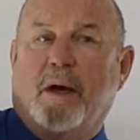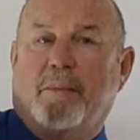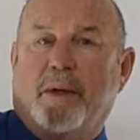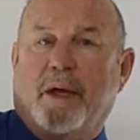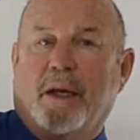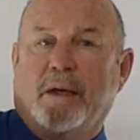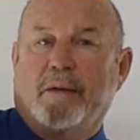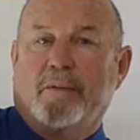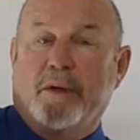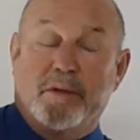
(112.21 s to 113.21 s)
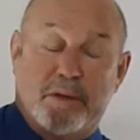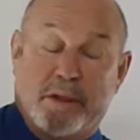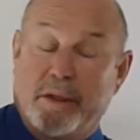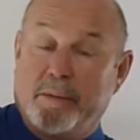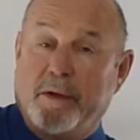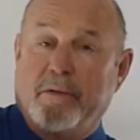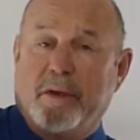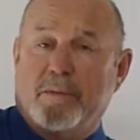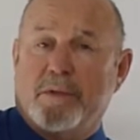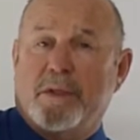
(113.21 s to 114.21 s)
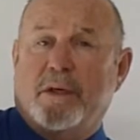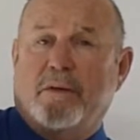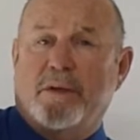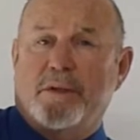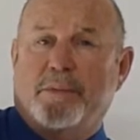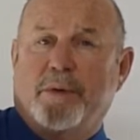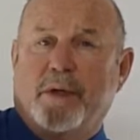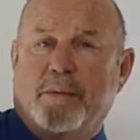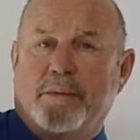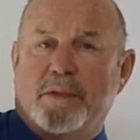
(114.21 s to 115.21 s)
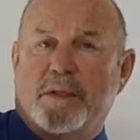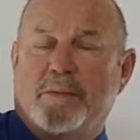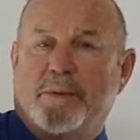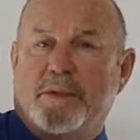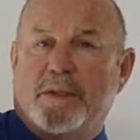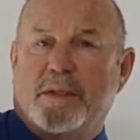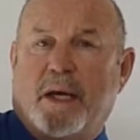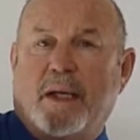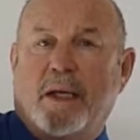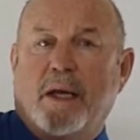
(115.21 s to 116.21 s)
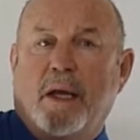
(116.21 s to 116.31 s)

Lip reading: complicated and we usually end up giving them steroids or putting them to sleep, which is sad.